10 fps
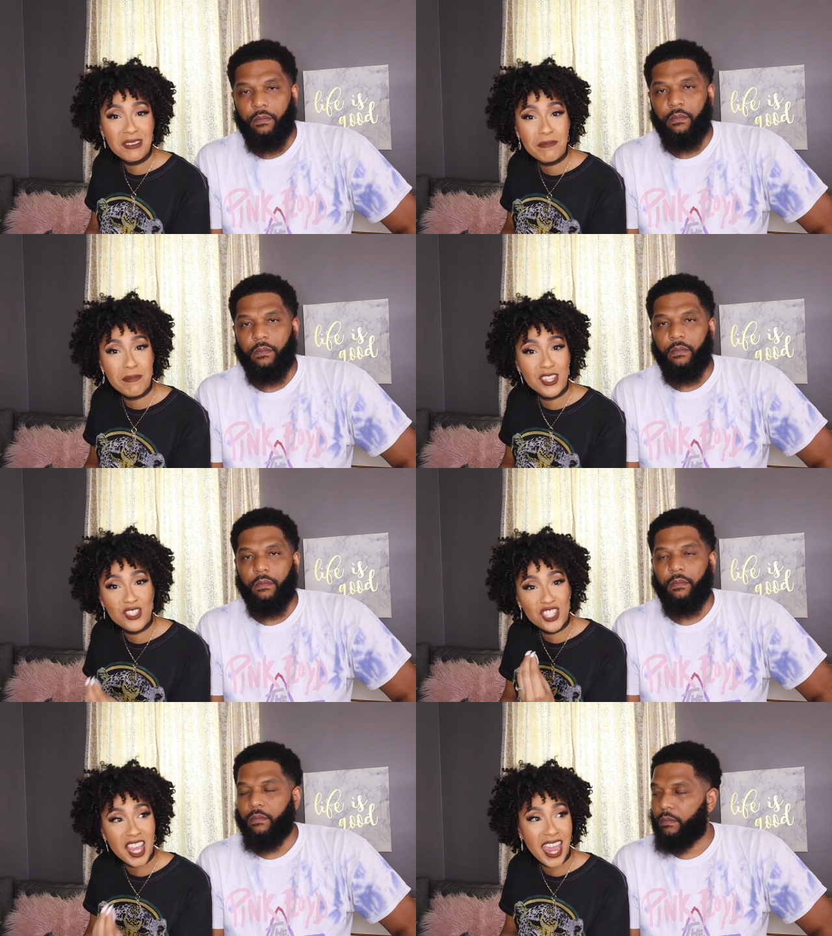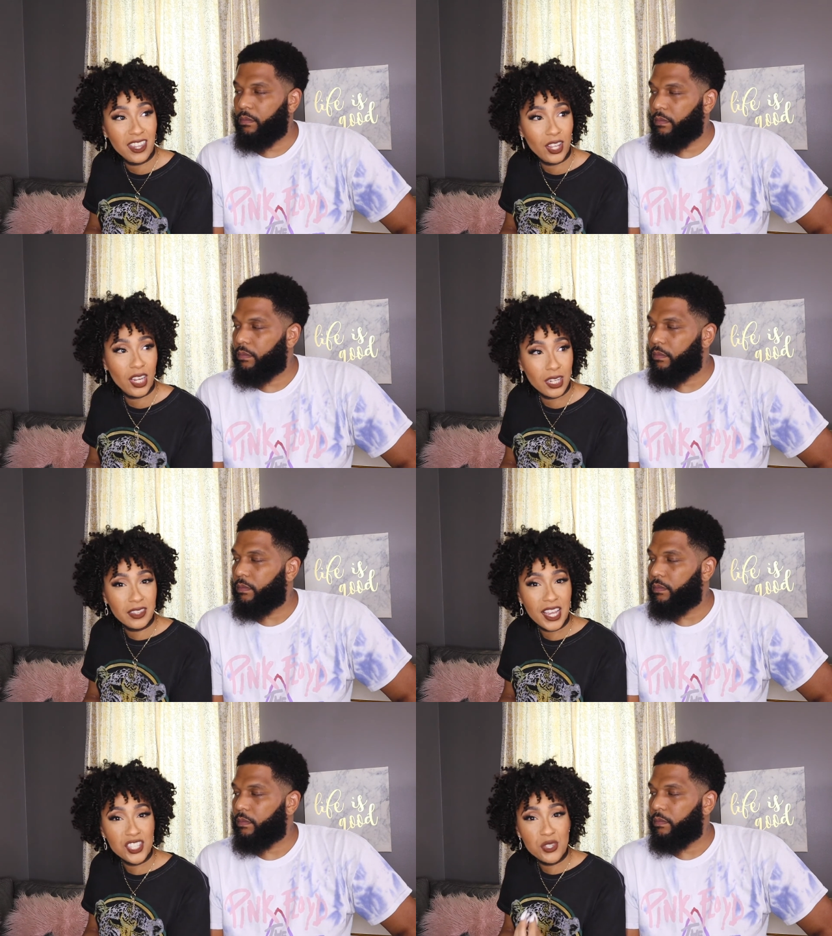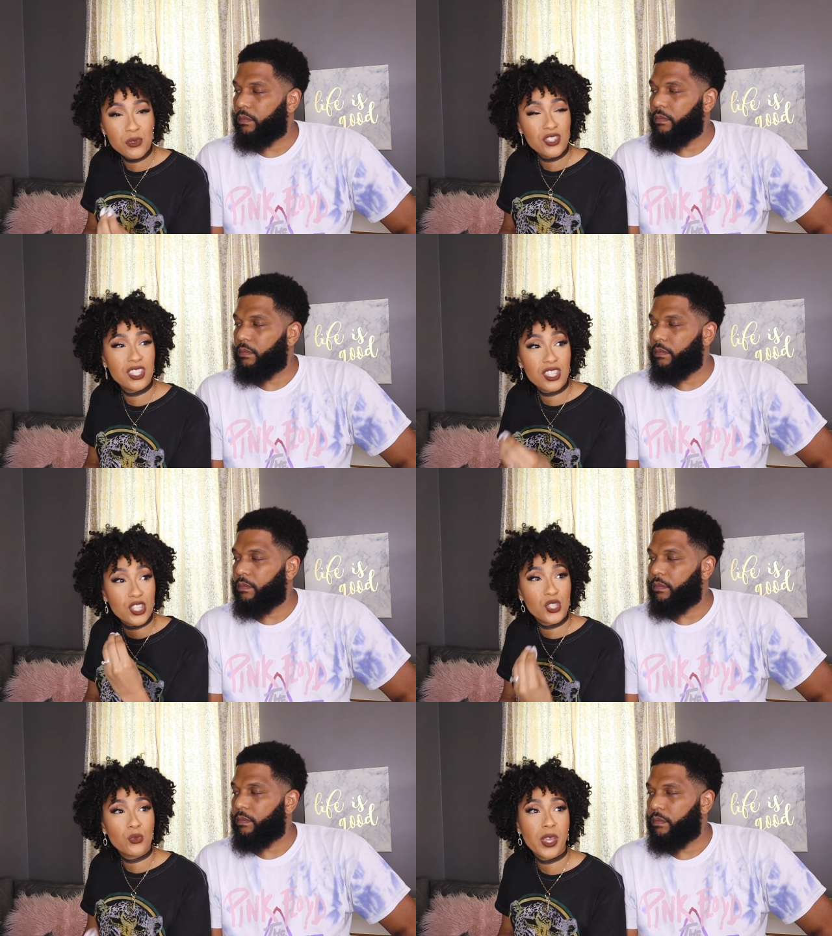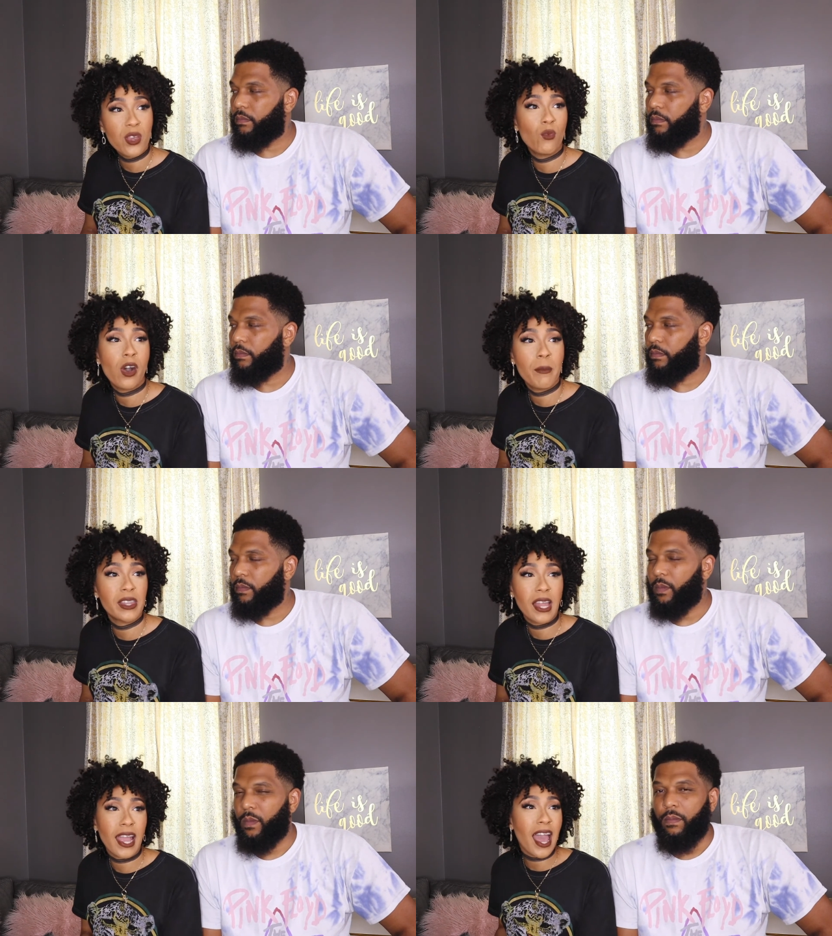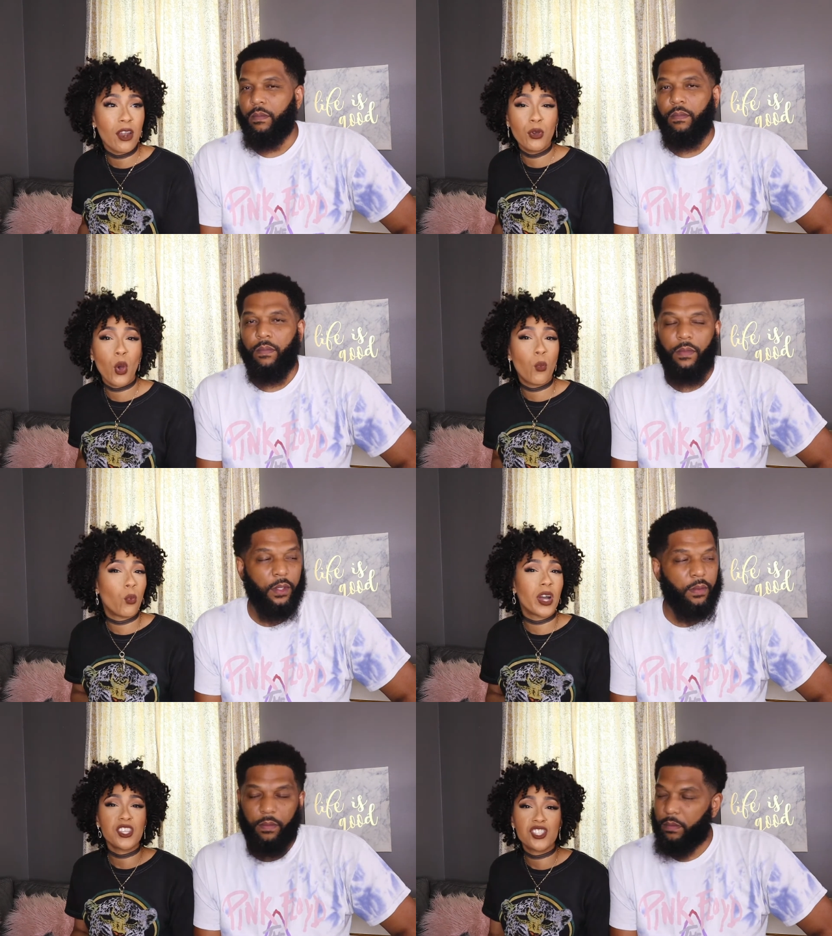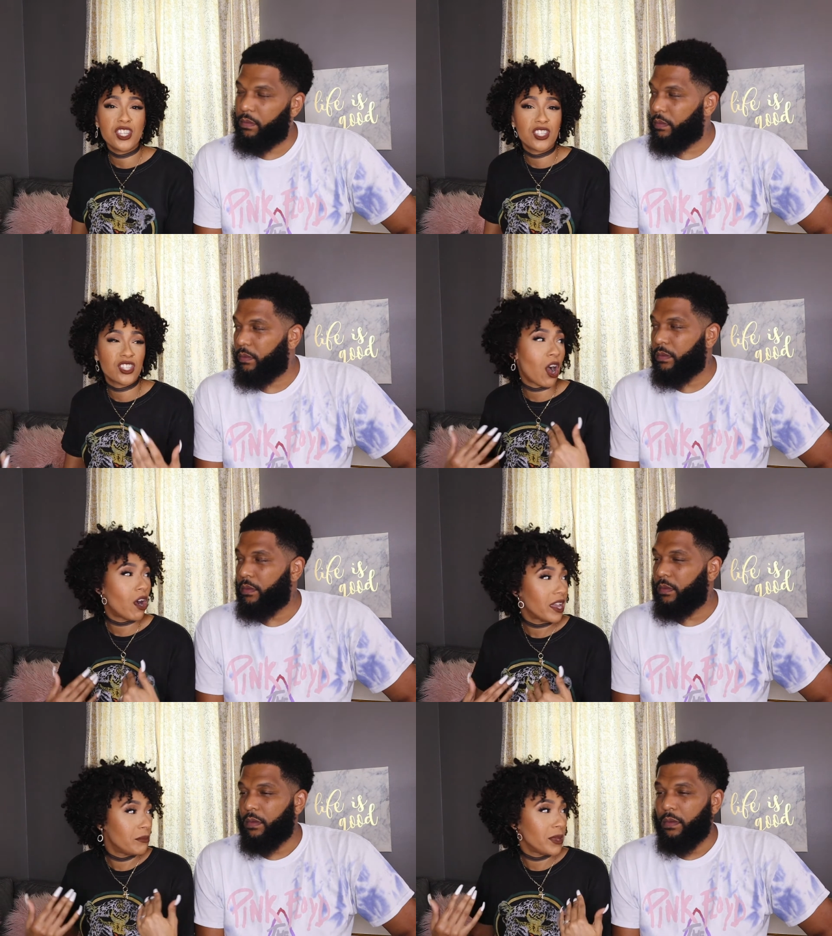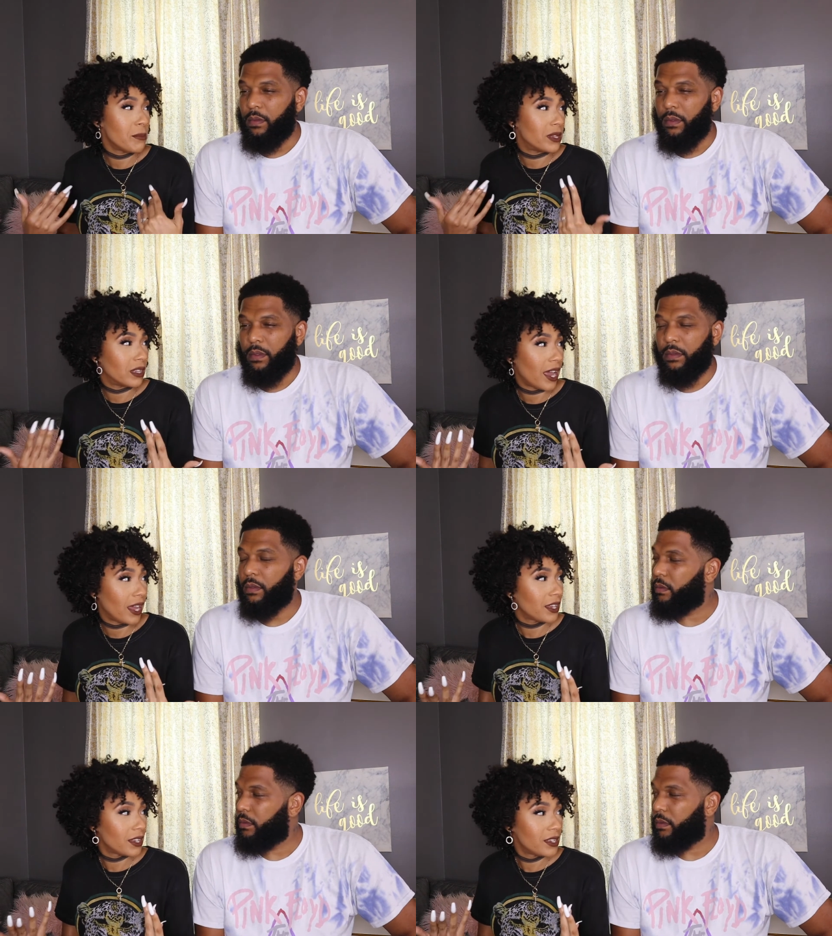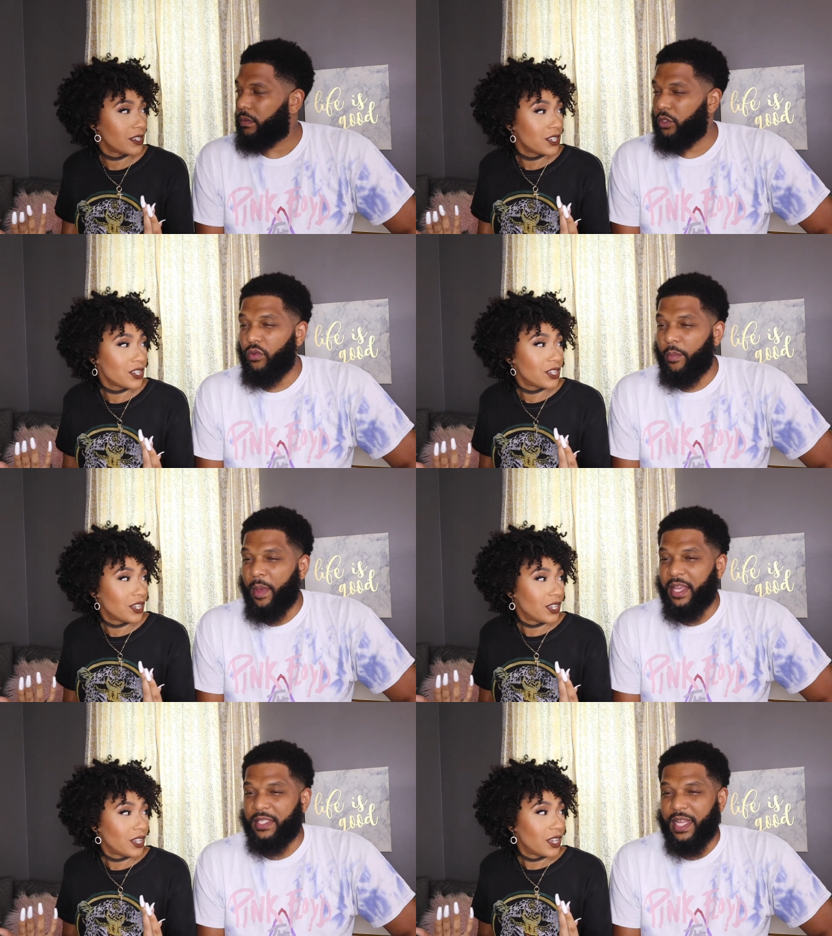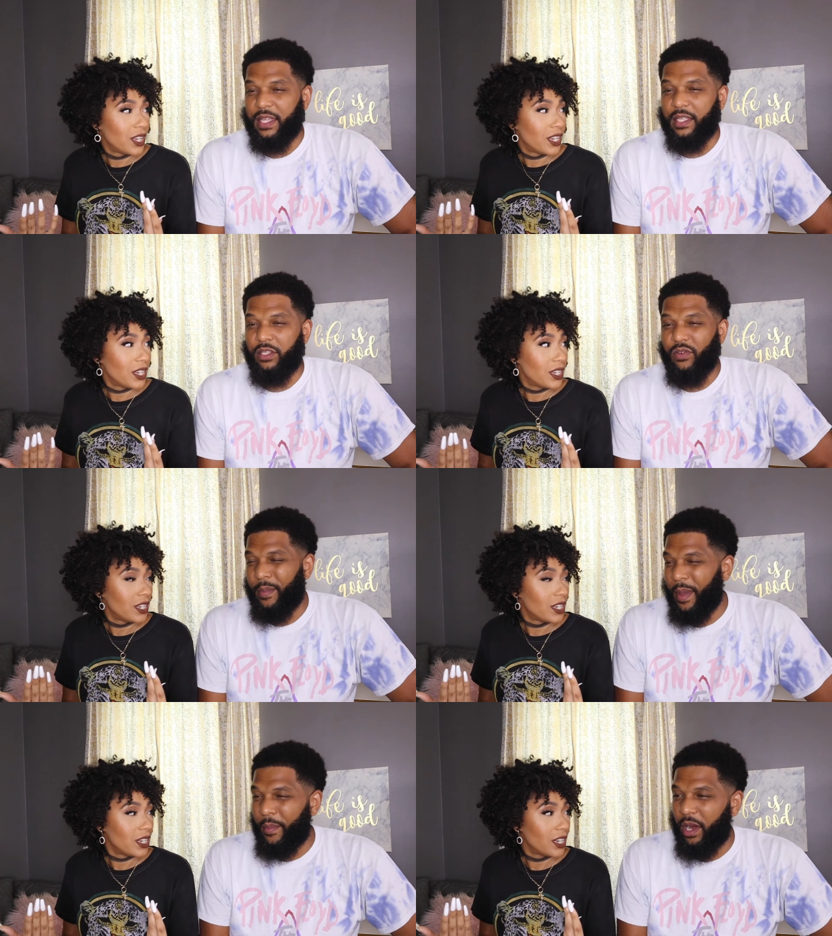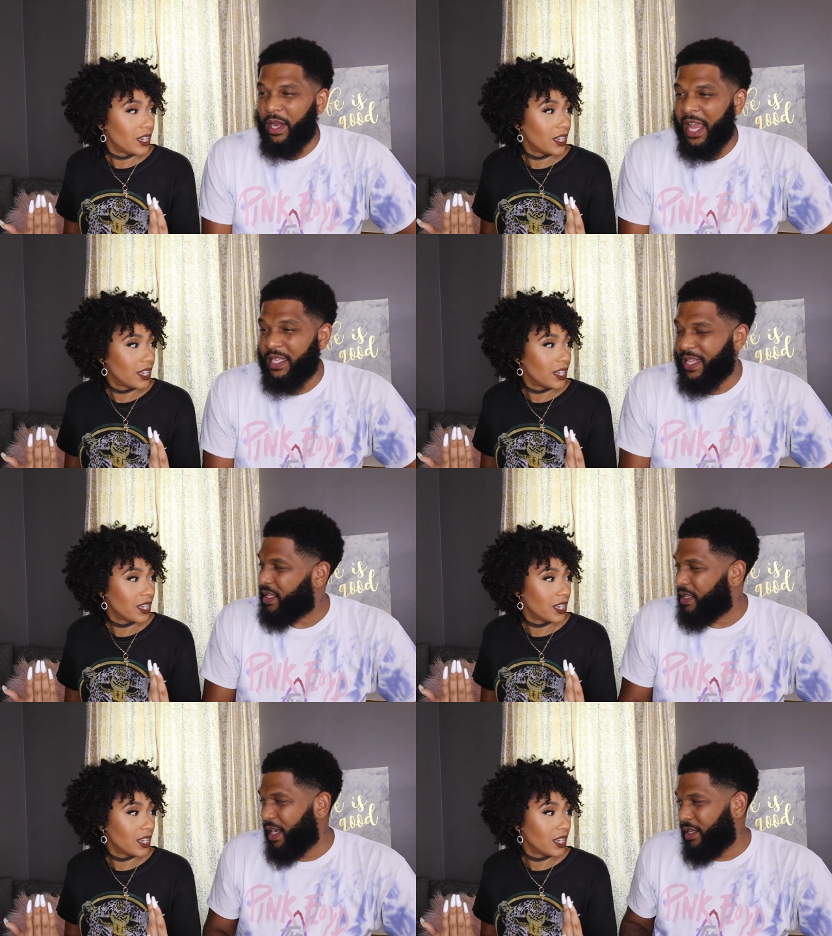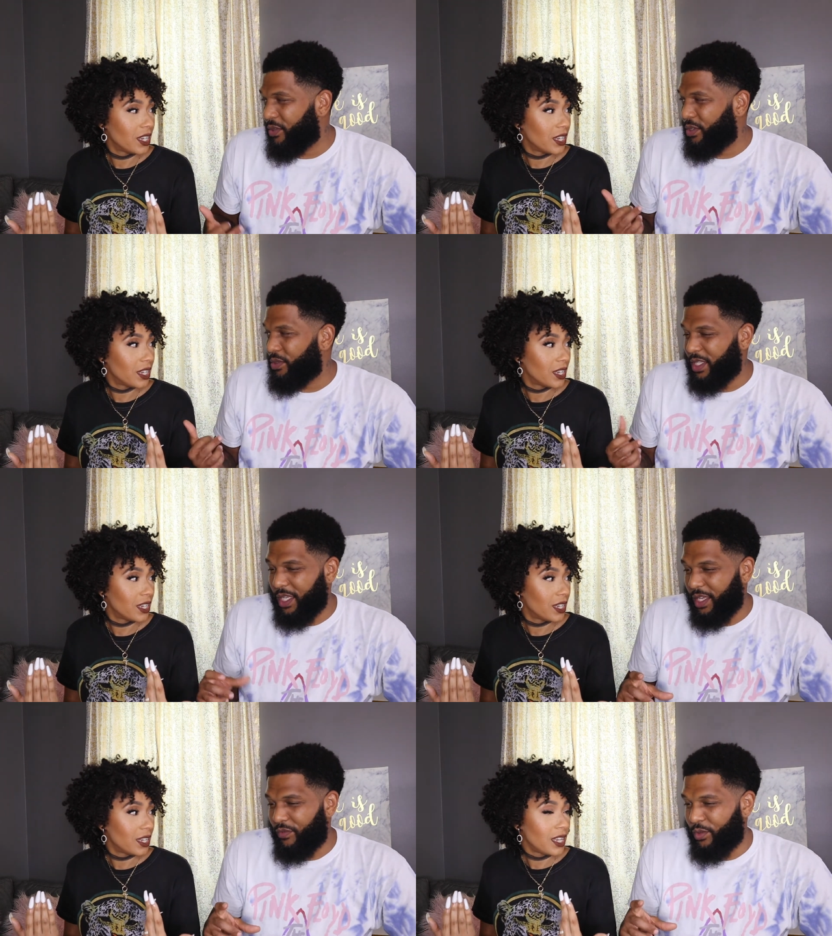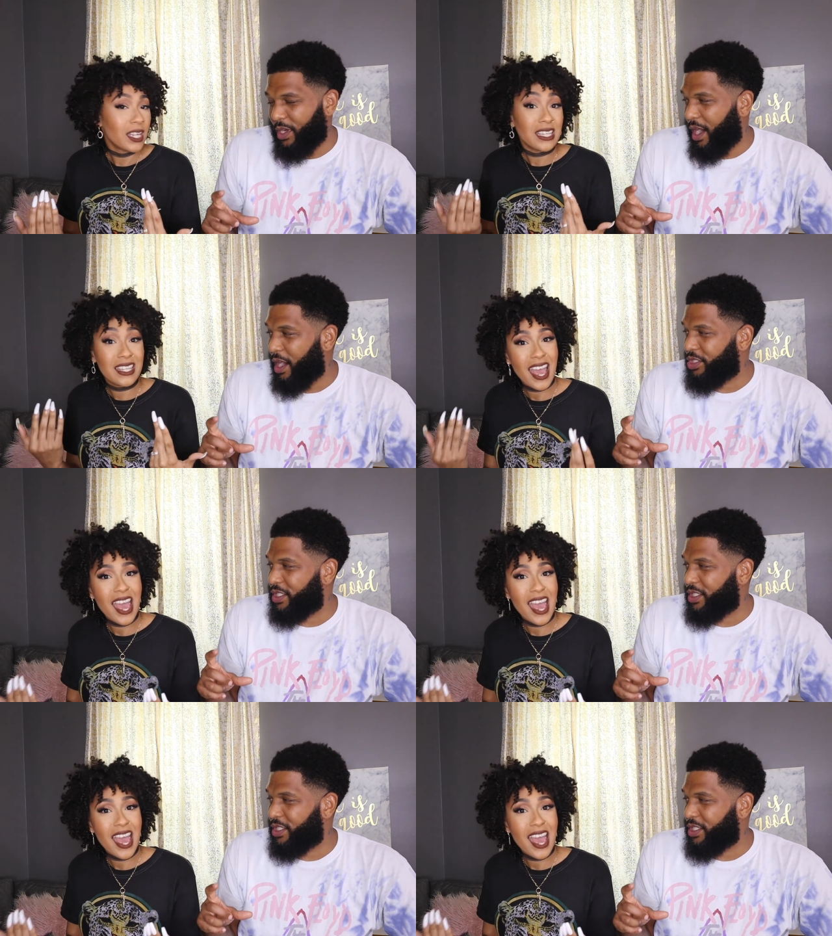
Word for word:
Speaker 1: Hmm. Miss mm. Chandler. Like she was just a sweet woman. Like I don't know what she saw in me, but like you remember? Is that the you remember her name? Is that the lady who used
Speaker 2: to give you the Hershey's?